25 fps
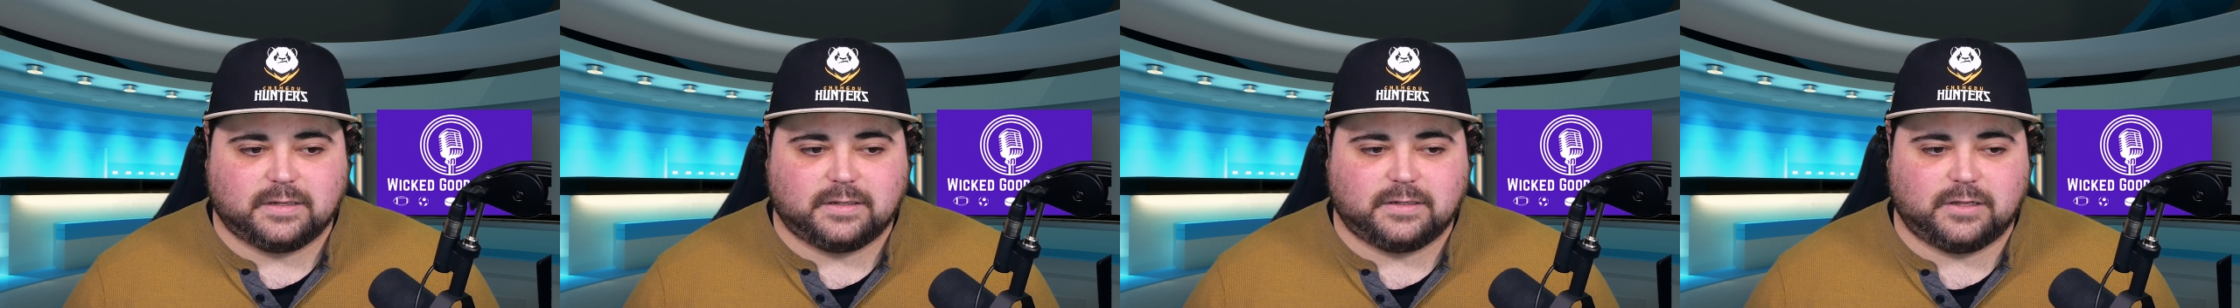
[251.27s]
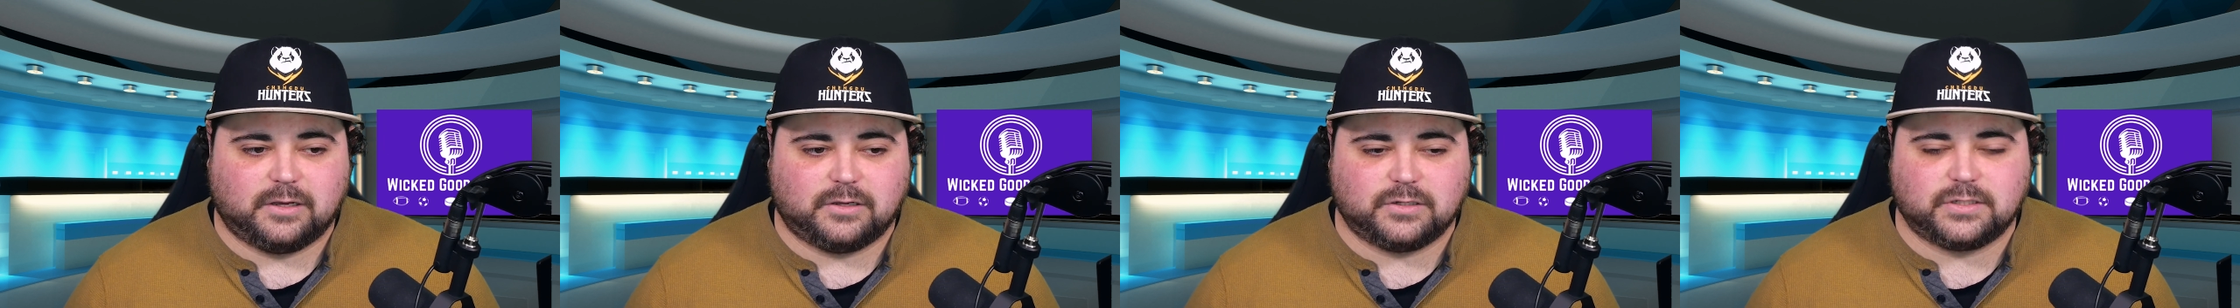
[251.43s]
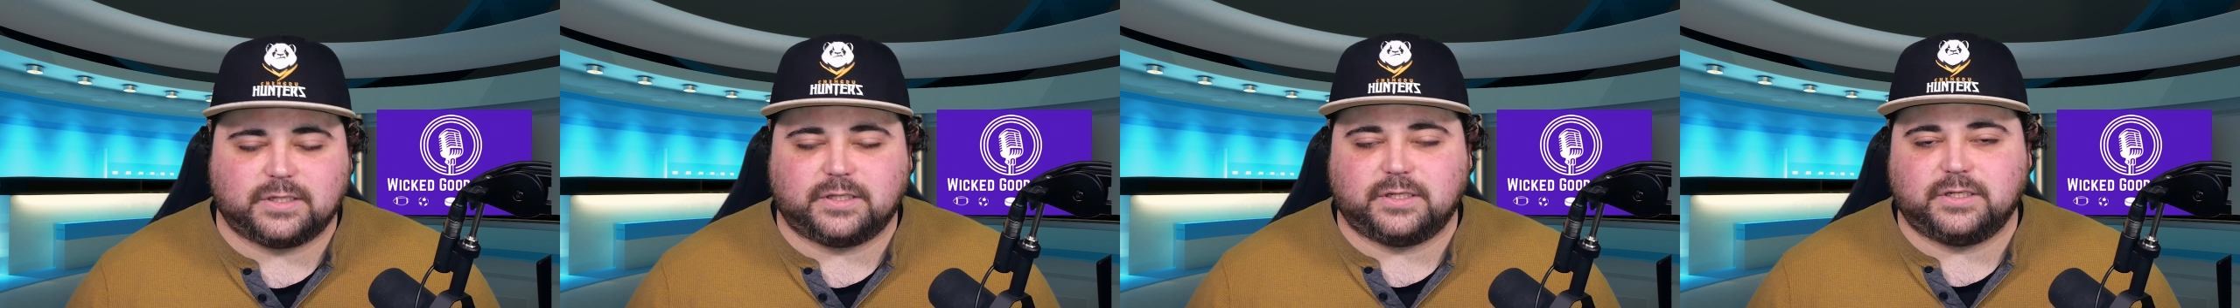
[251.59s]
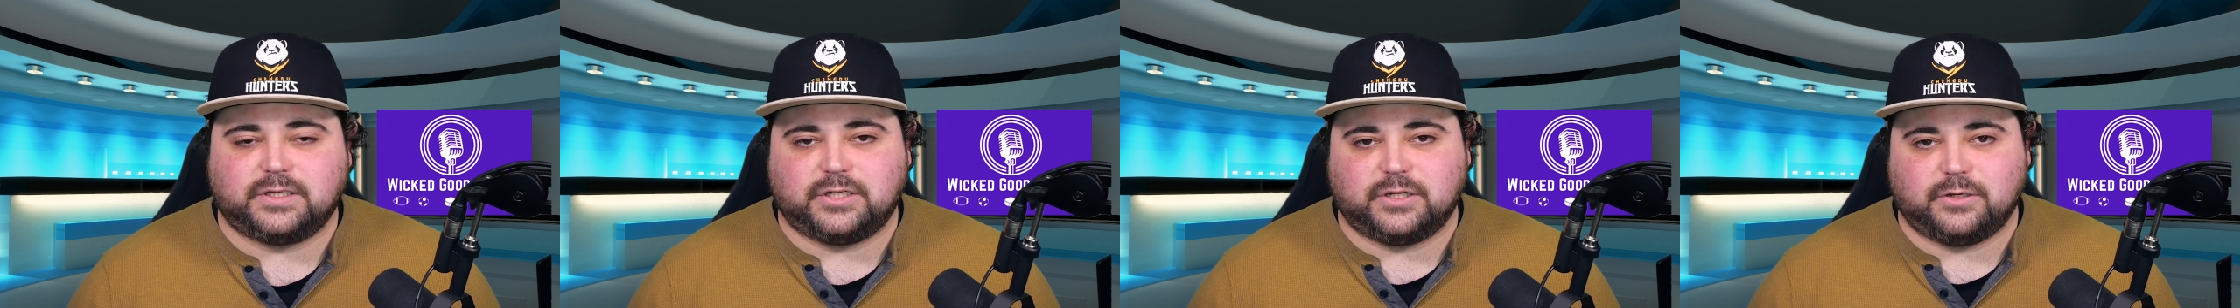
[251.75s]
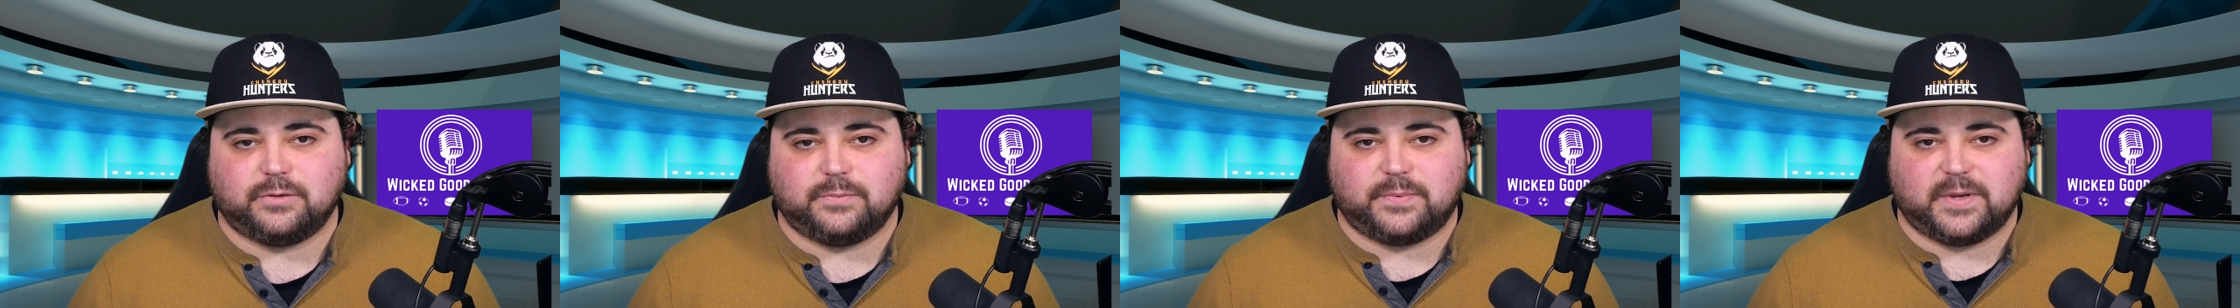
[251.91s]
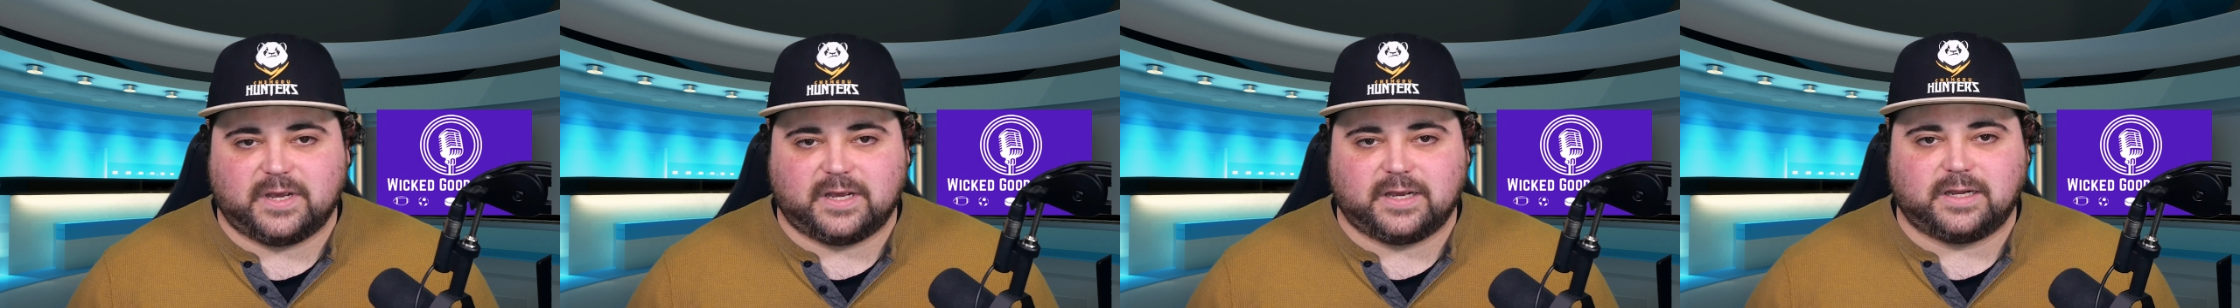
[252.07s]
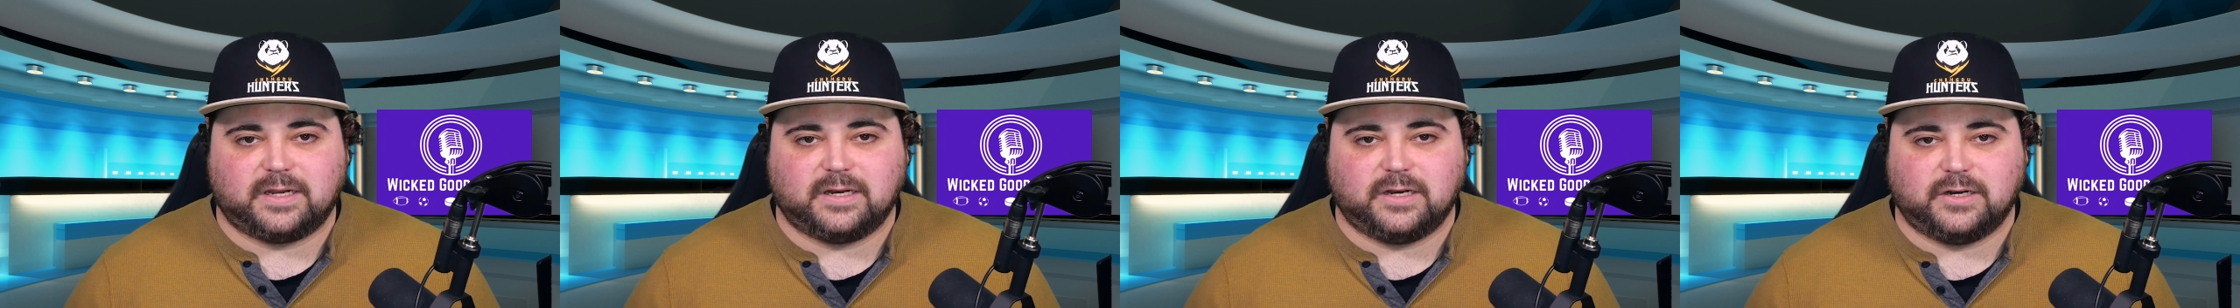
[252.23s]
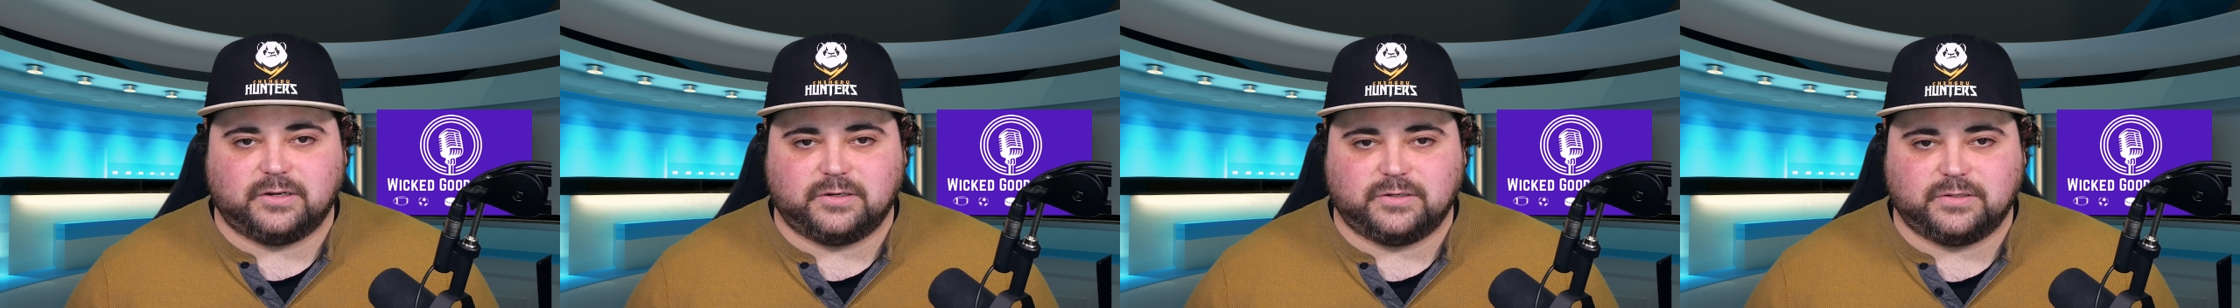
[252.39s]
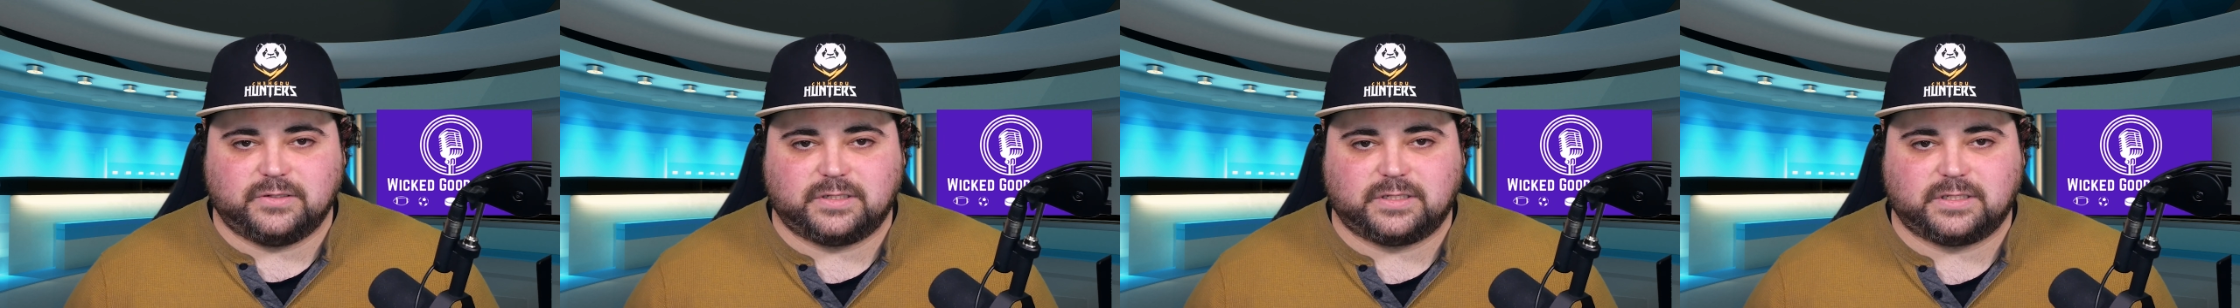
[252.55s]
those are the two big
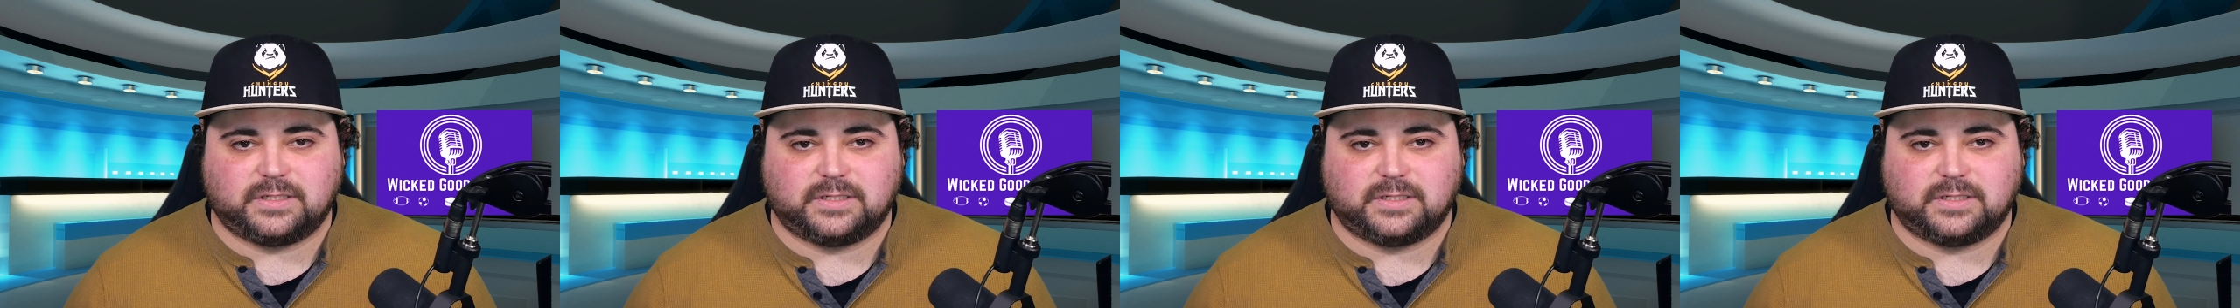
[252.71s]
news